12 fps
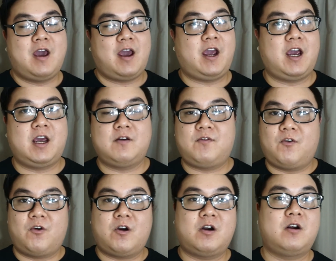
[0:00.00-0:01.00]
And
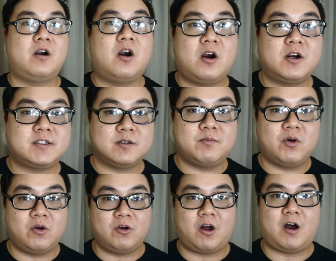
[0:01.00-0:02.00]
for her to
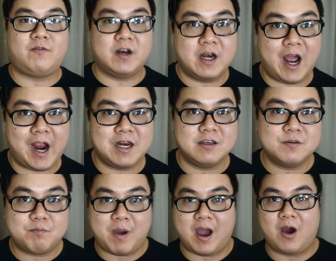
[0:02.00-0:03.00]
pull off a
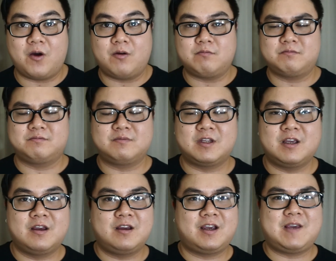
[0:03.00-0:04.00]
90-pound,
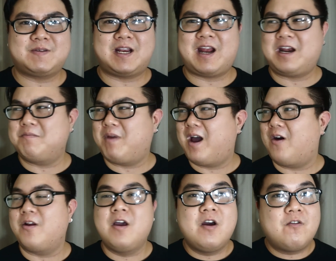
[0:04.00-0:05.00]
I keep saying
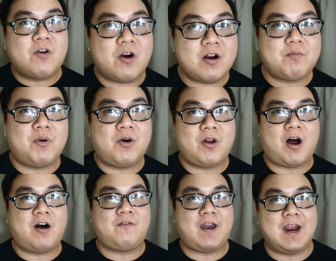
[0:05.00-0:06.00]
90-pound, for her to pull
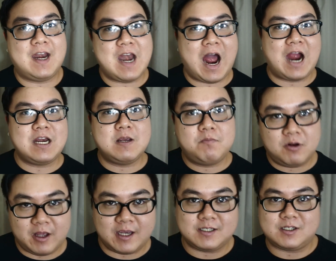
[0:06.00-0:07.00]
off a
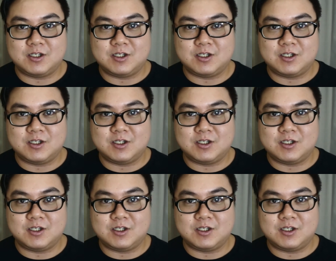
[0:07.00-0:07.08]
90-place